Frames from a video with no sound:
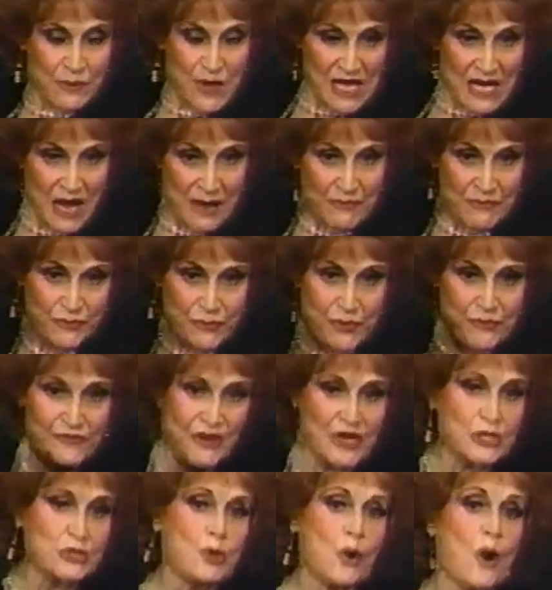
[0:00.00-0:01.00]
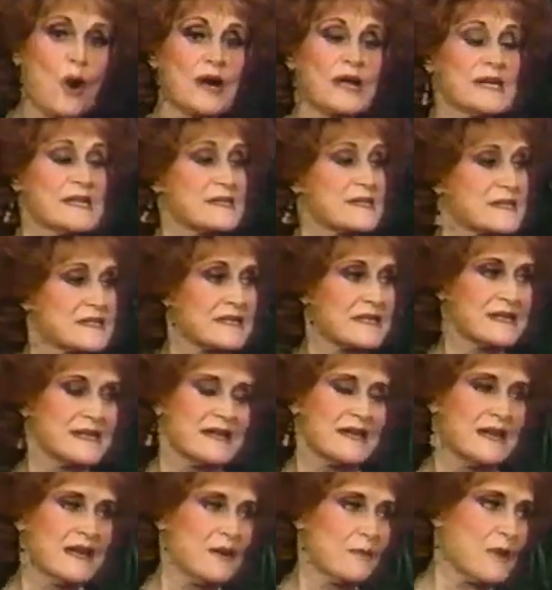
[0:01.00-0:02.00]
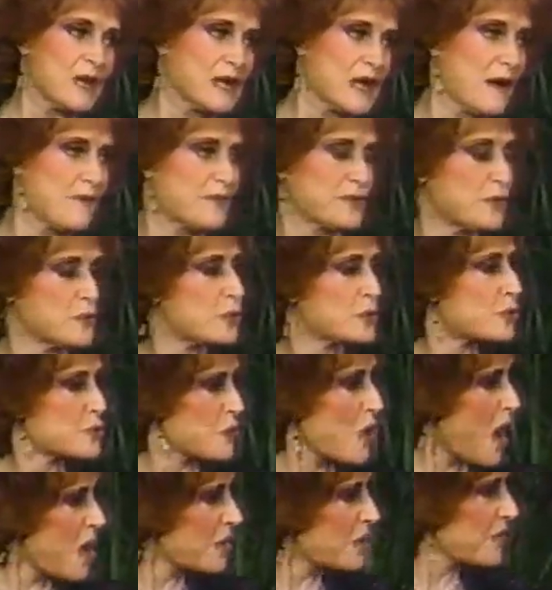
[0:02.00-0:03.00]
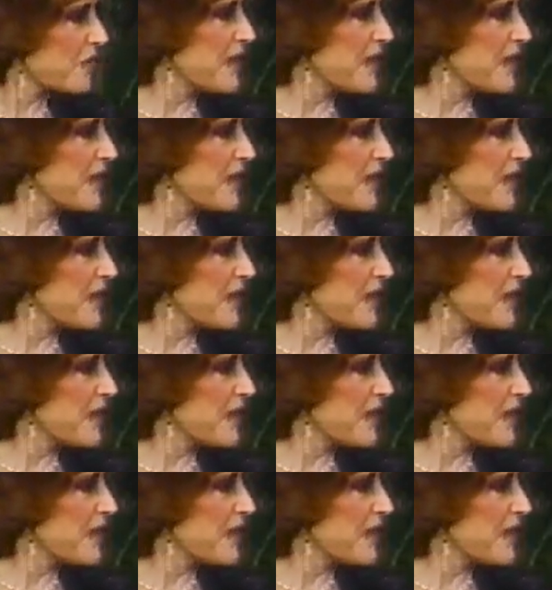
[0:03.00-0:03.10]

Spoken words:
We come through victorious. We come through stronger